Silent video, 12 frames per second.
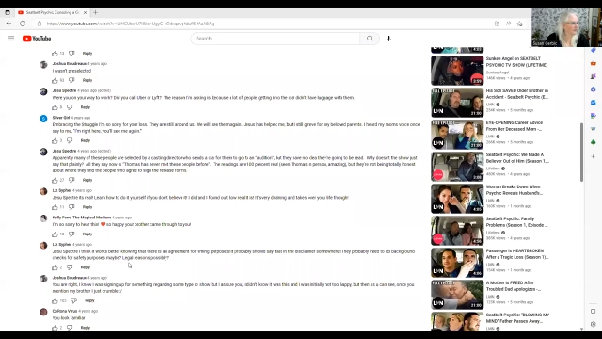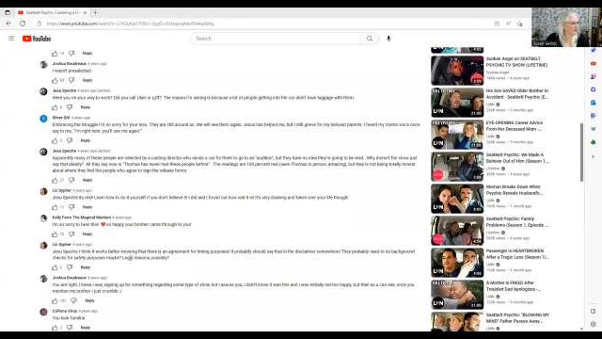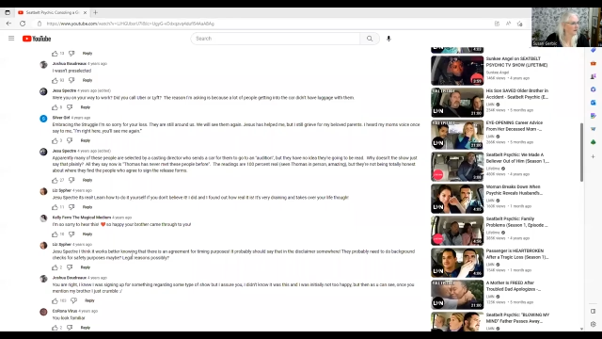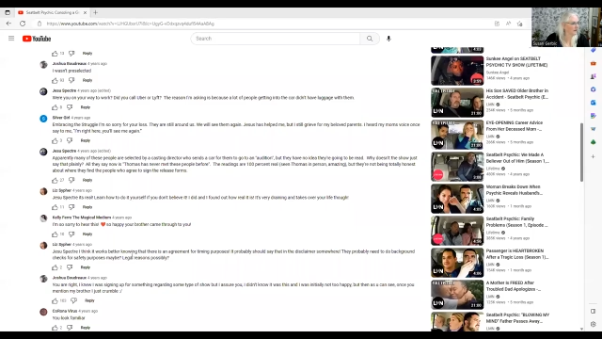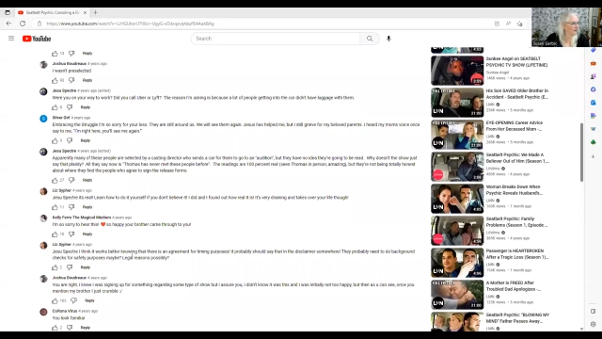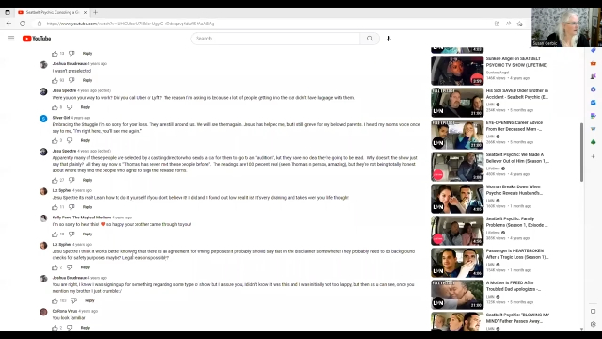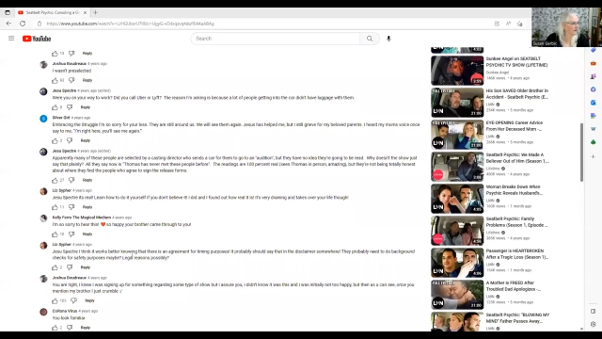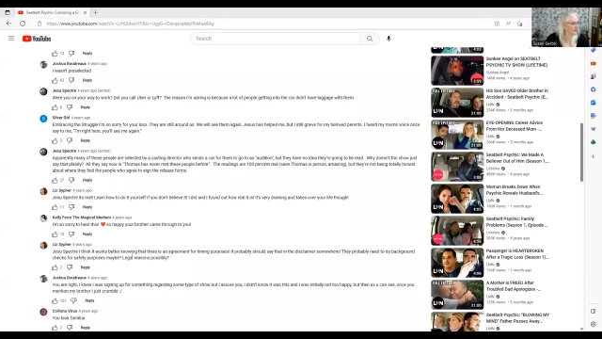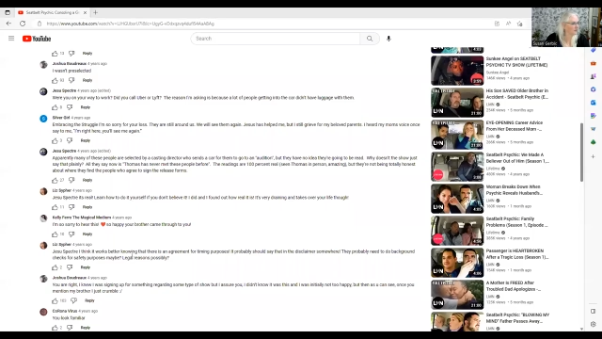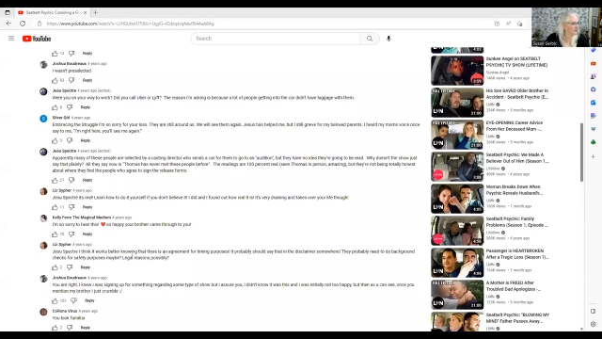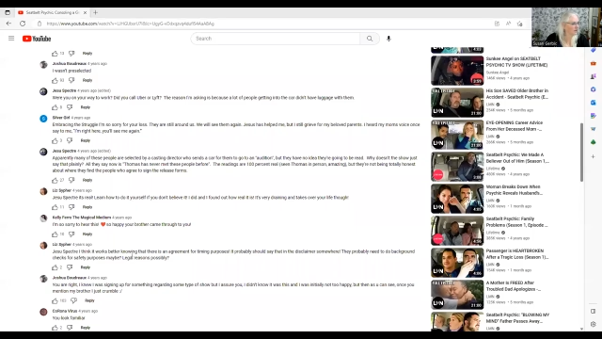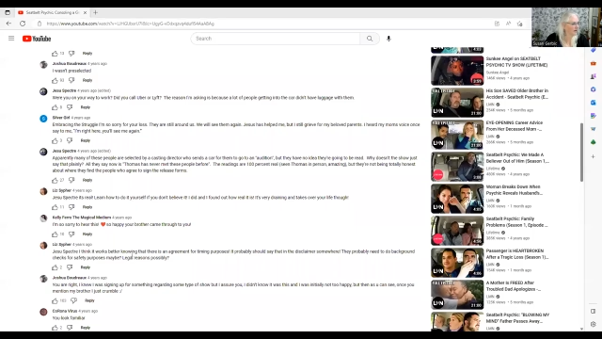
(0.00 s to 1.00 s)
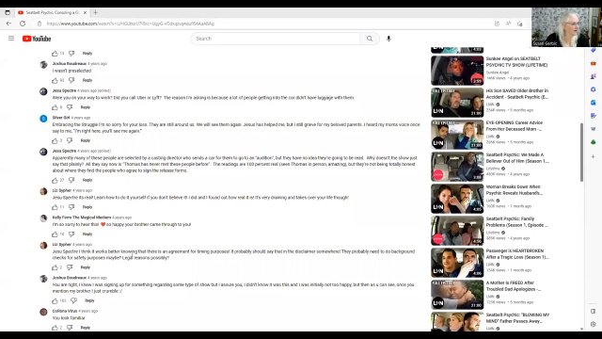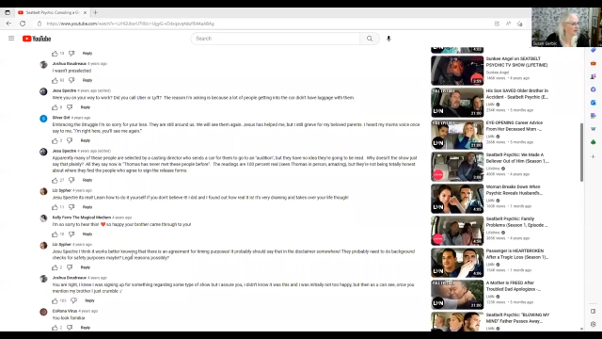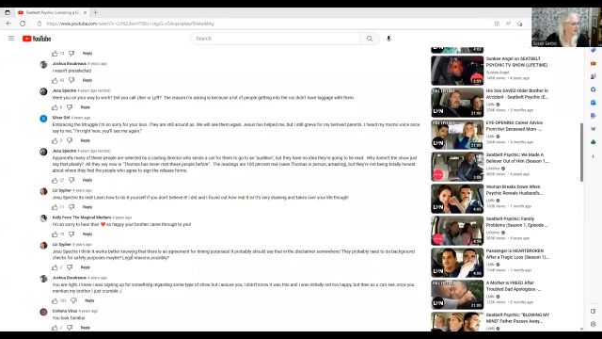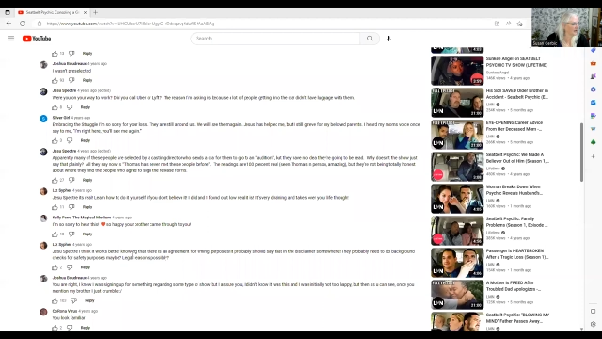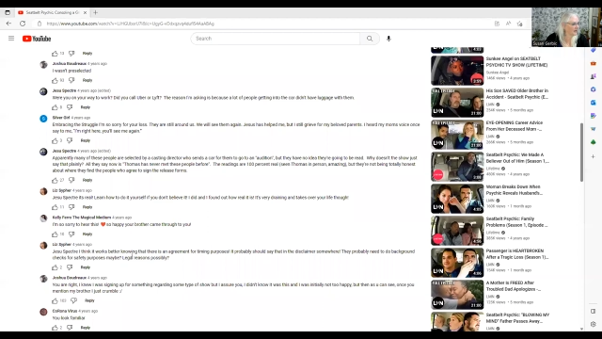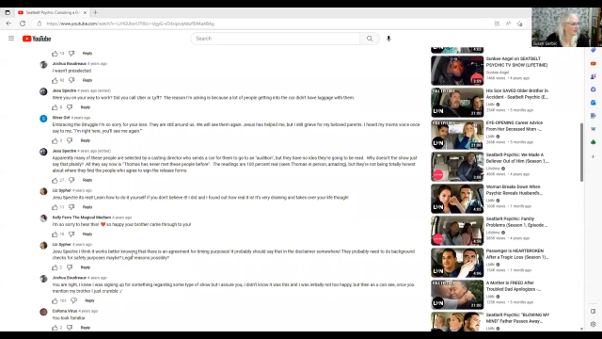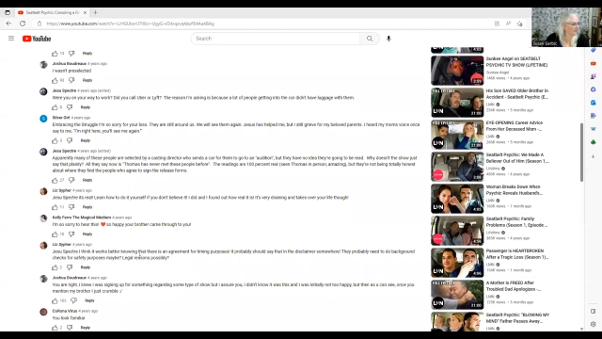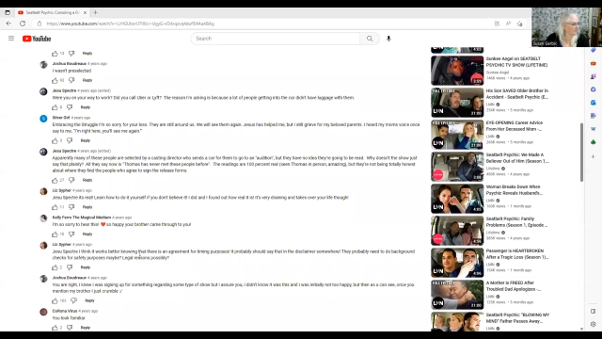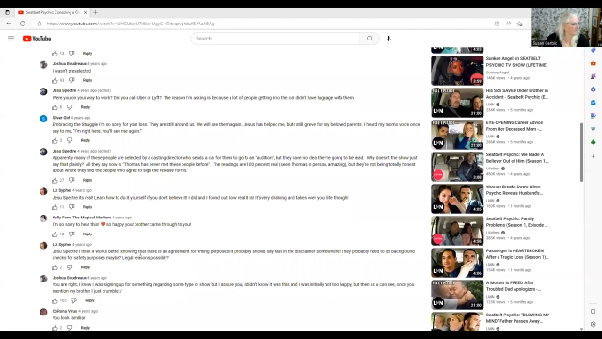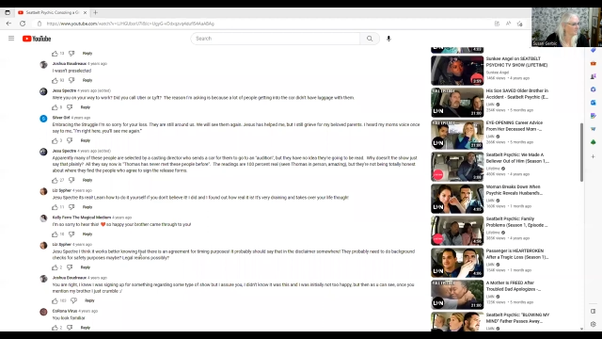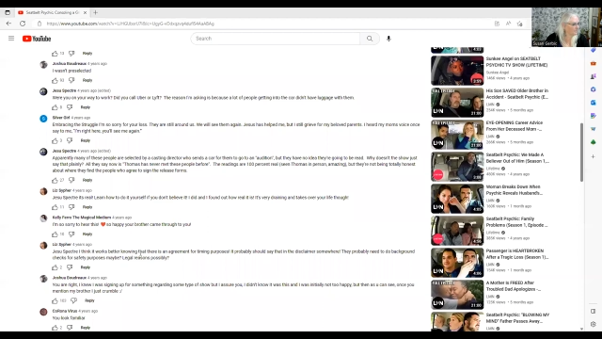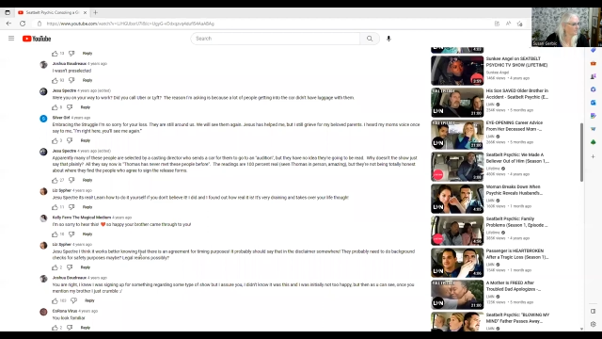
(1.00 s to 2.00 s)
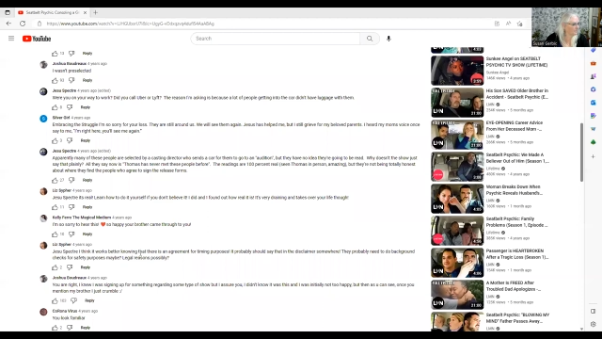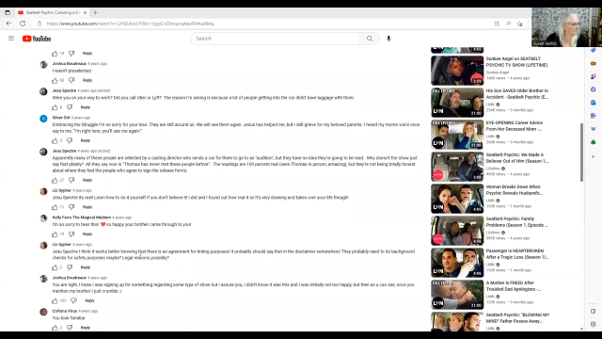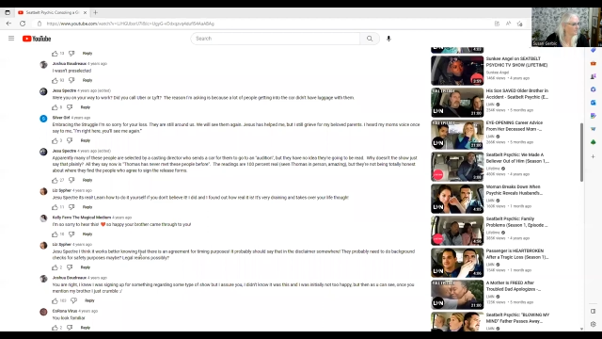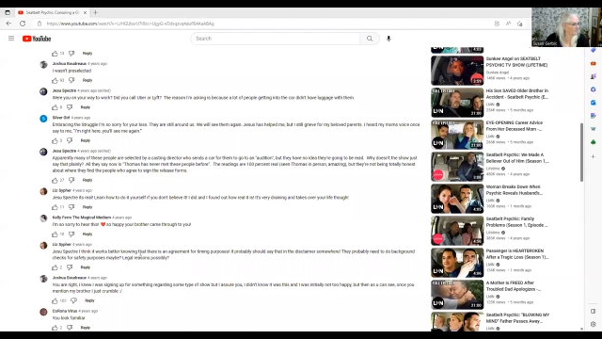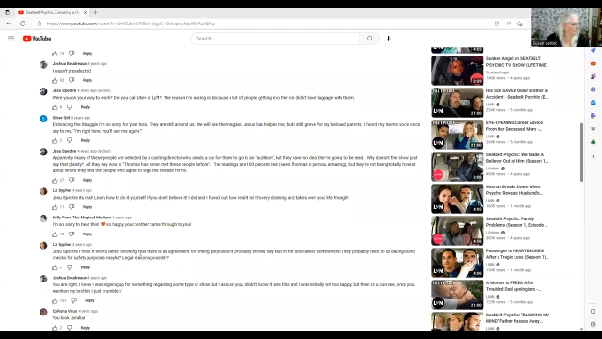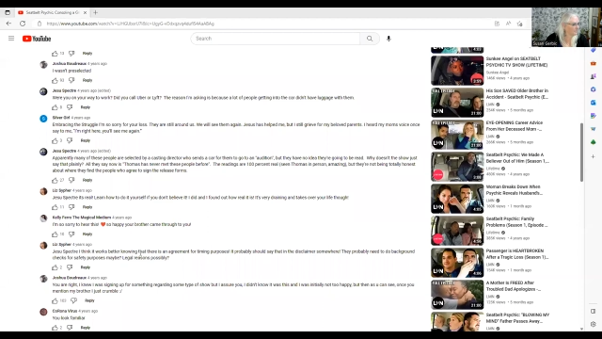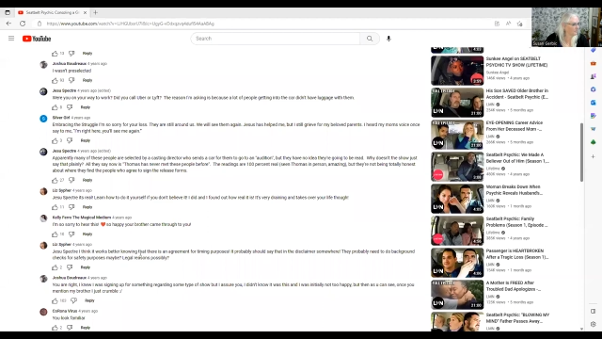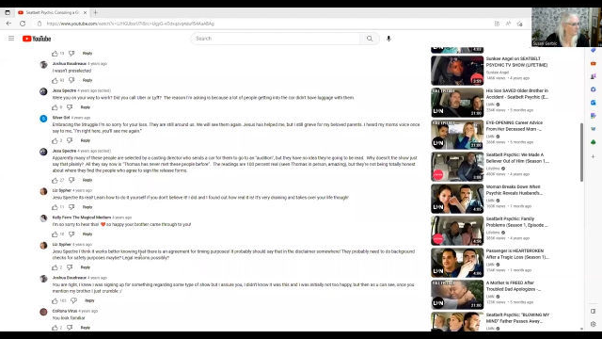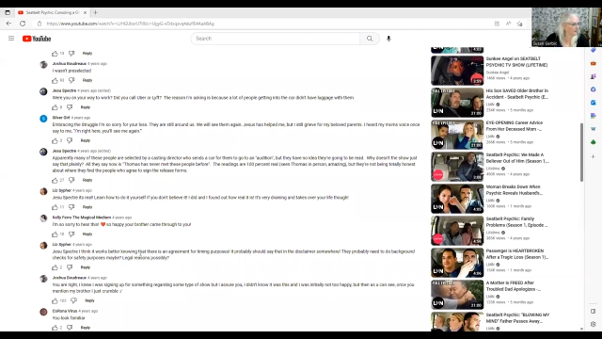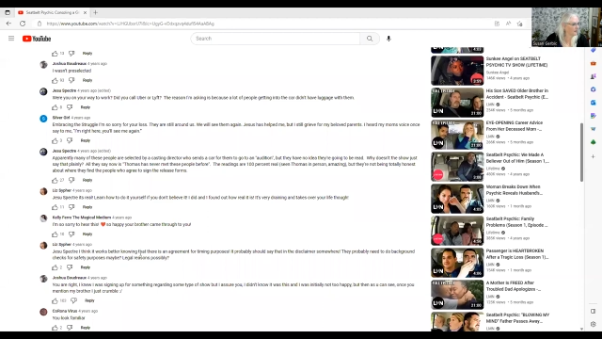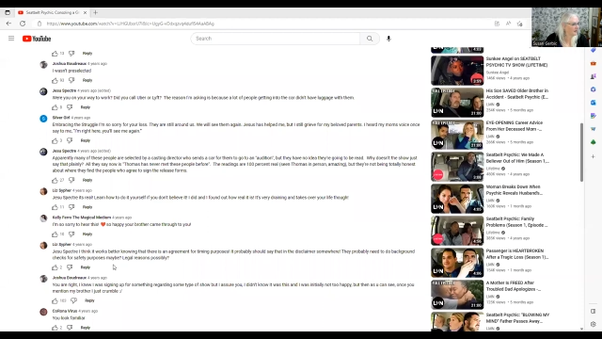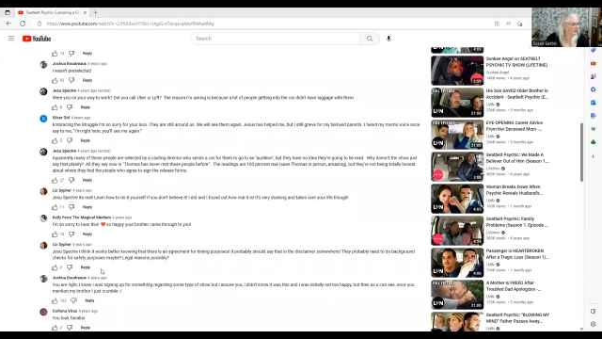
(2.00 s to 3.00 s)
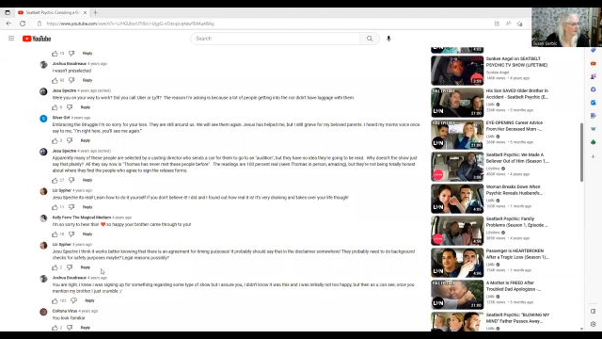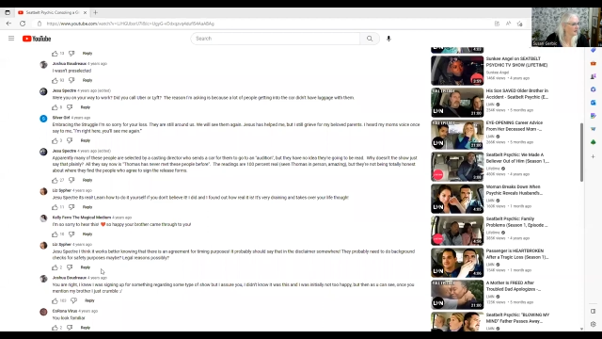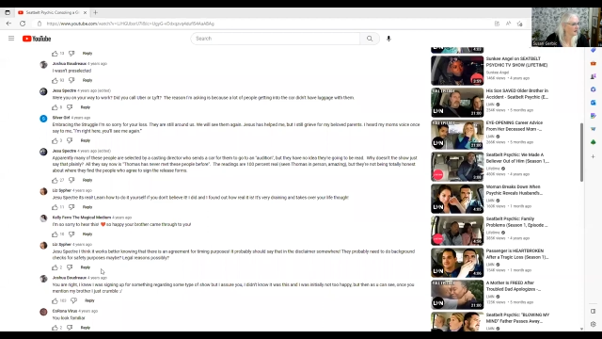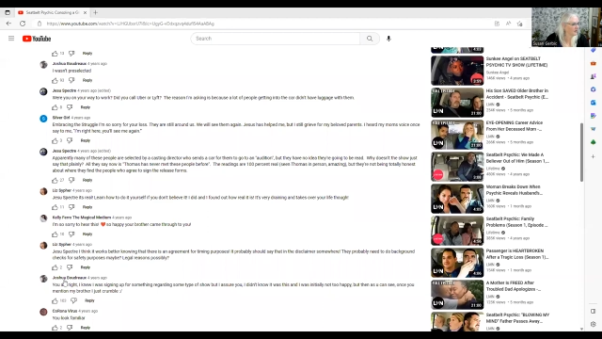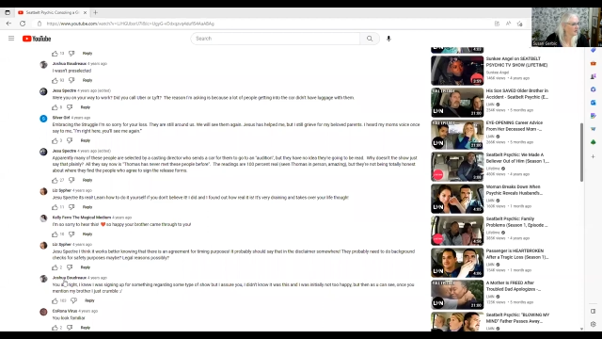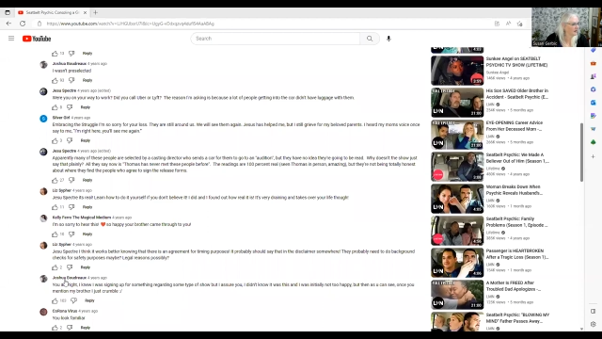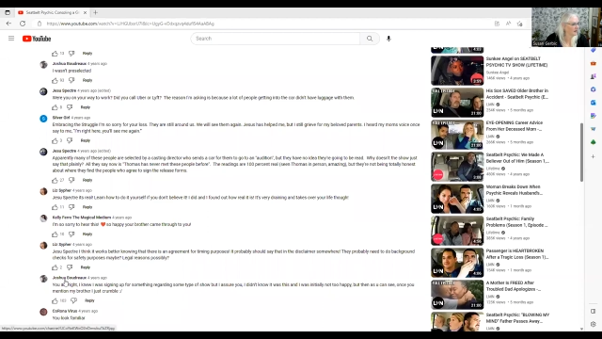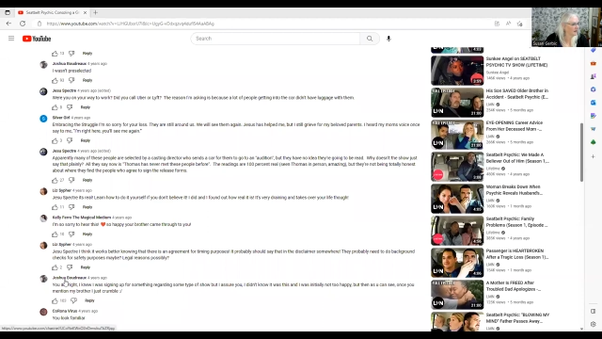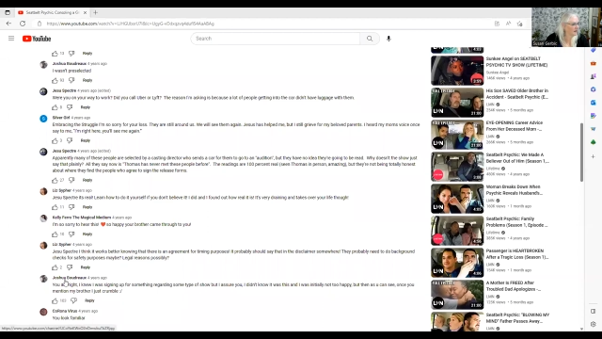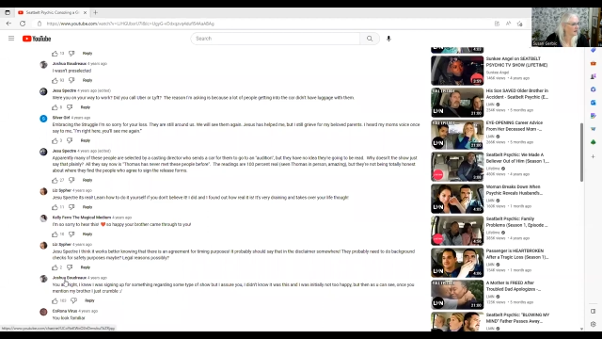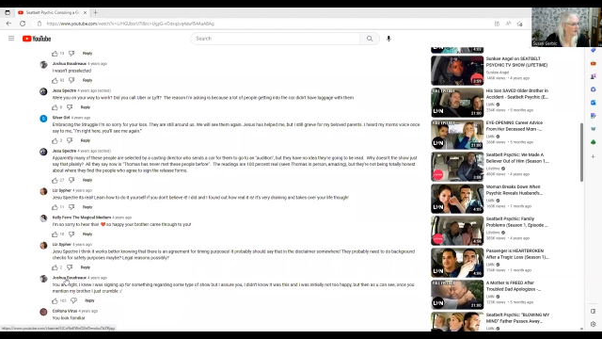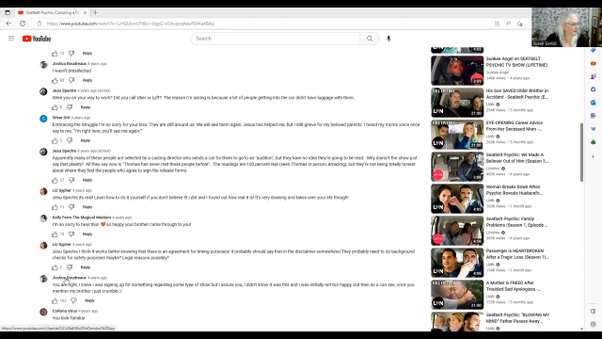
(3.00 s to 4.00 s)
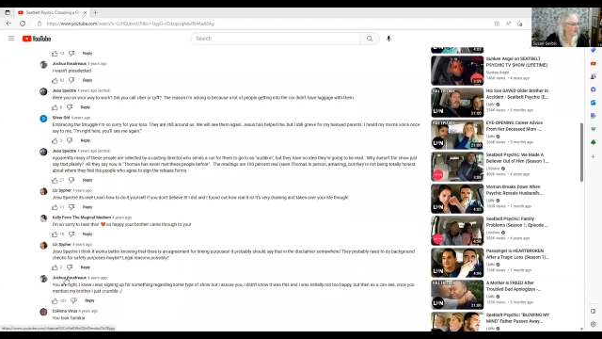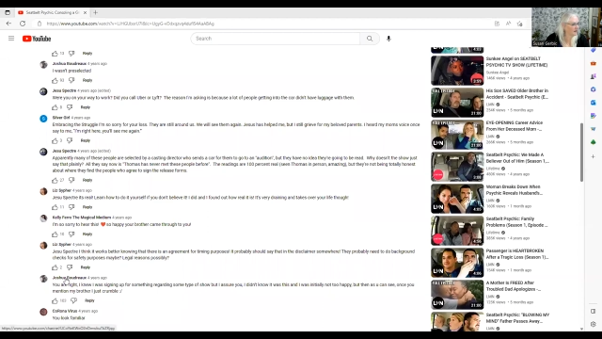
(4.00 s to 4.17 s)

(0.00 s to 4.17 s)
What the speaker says: (no speaker visible)